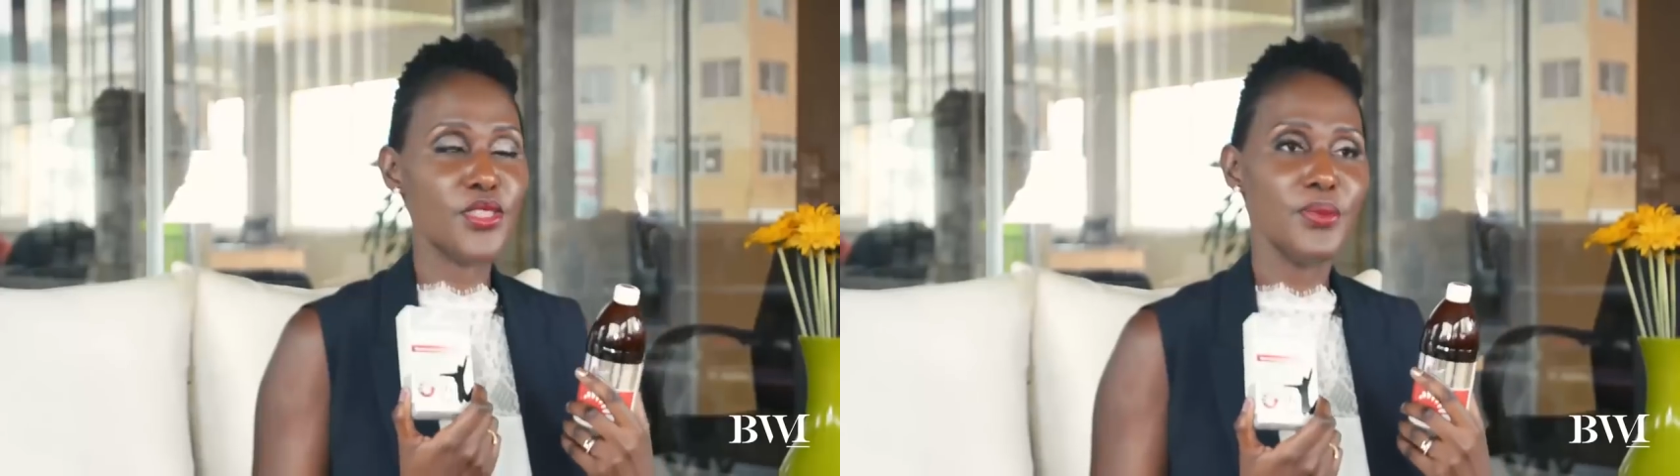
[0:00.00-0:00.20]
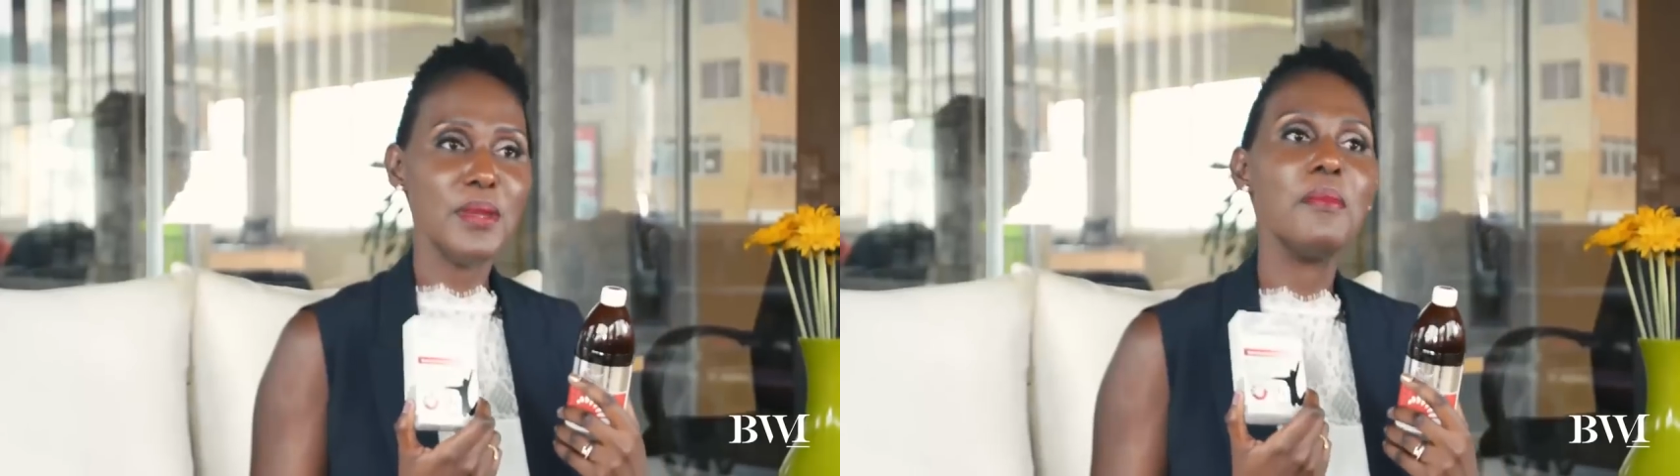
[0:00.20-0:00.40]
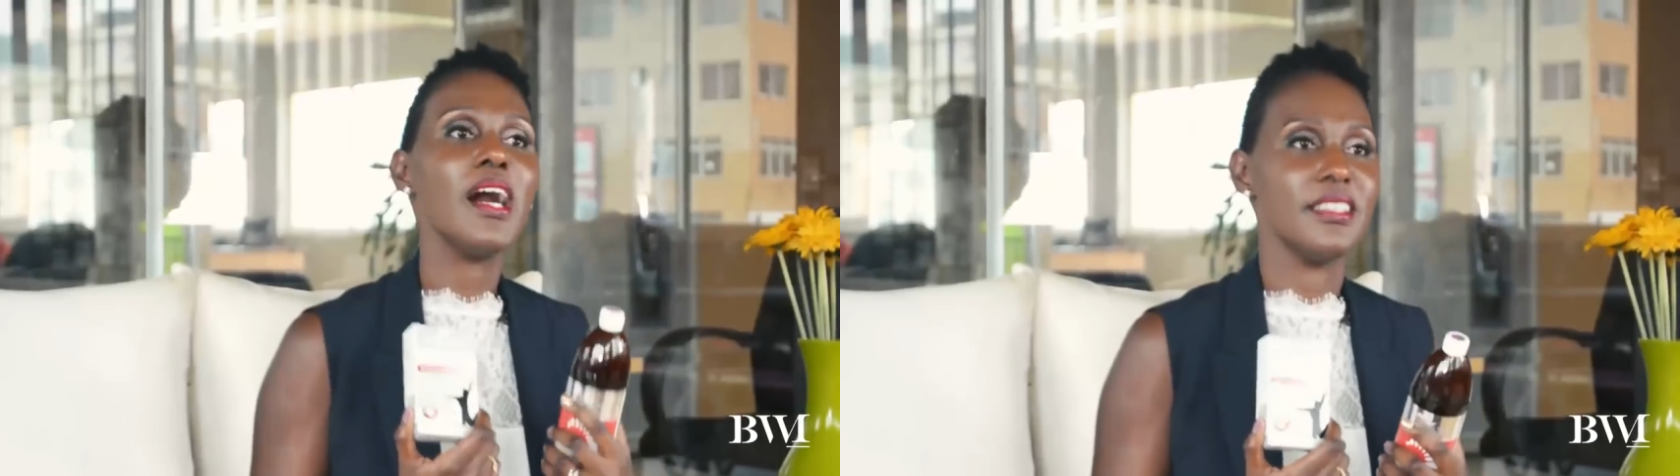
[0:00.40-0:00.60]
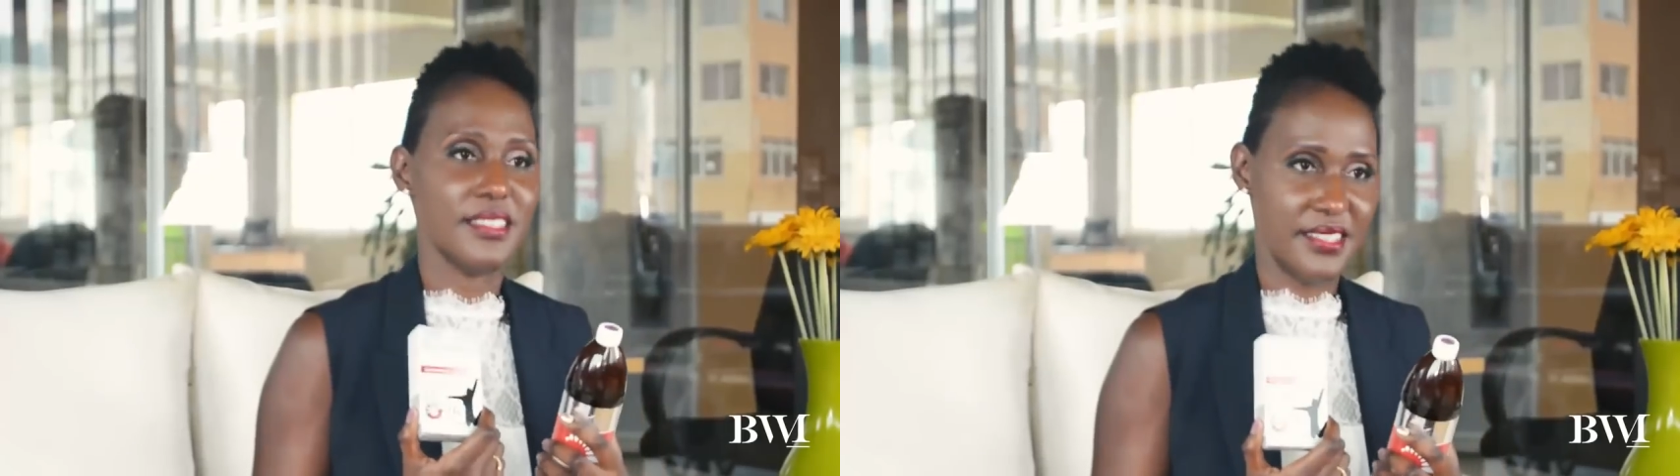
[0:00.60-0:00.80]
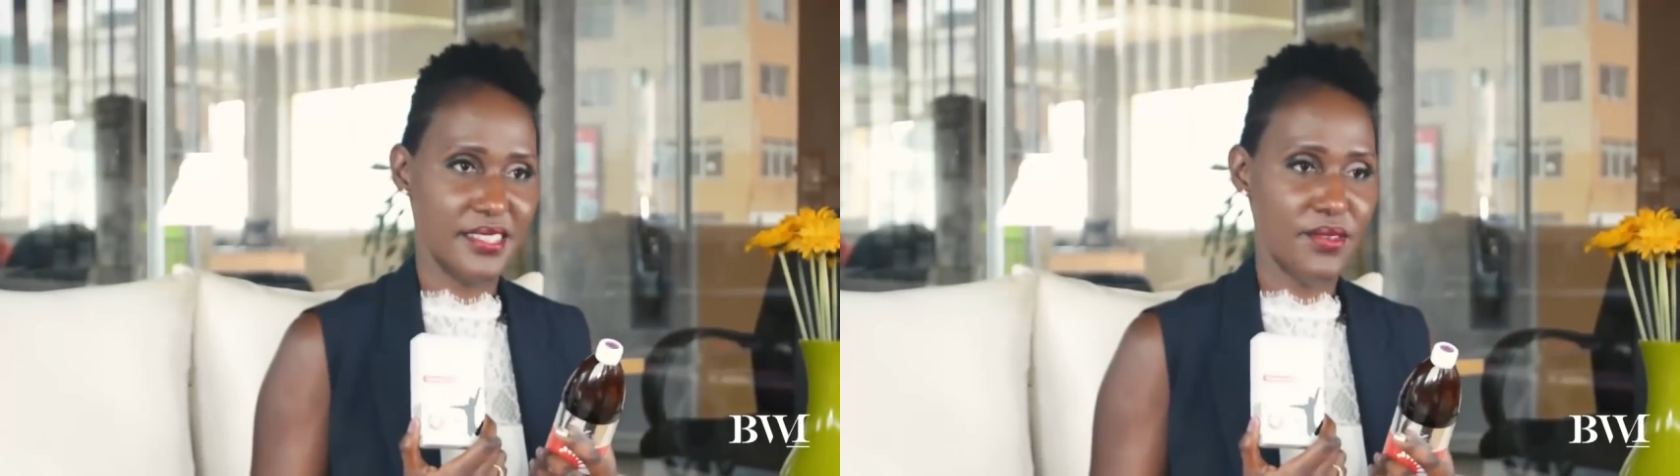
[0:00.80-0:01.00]
3
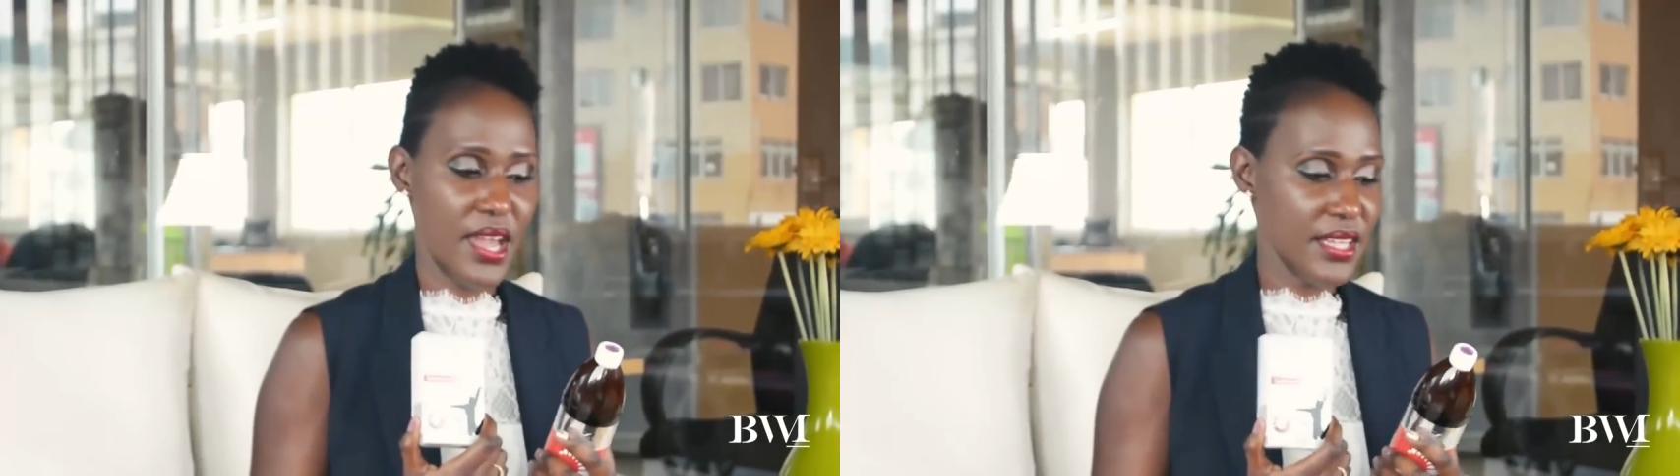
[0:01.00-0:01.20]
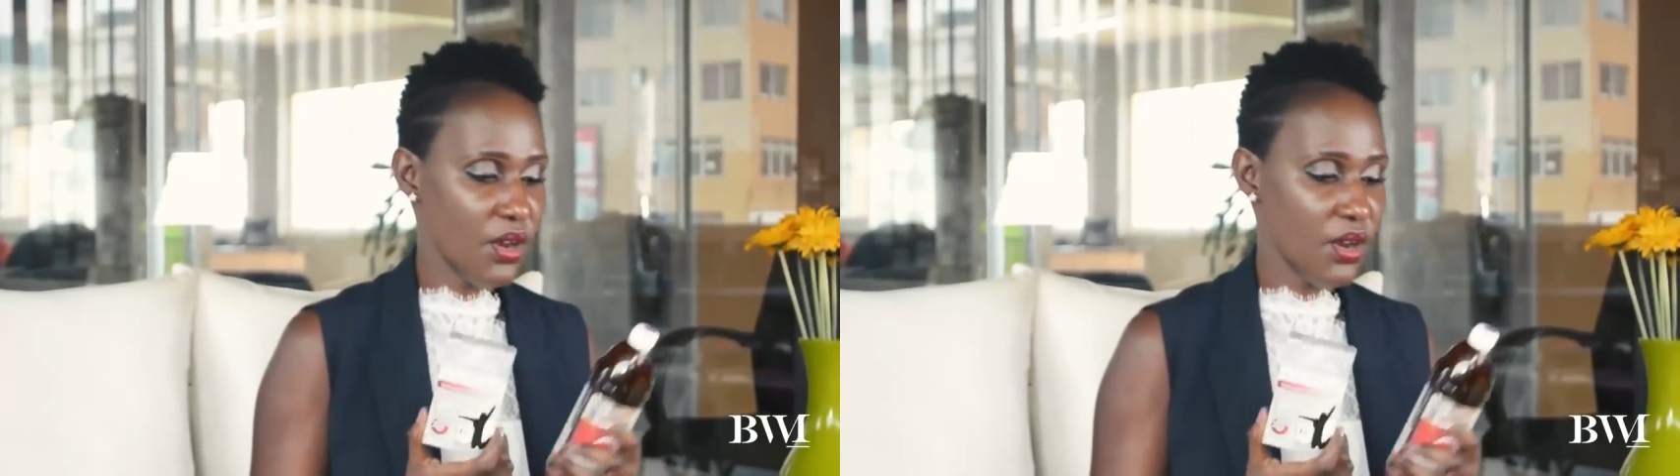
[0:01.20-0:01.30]
months, right?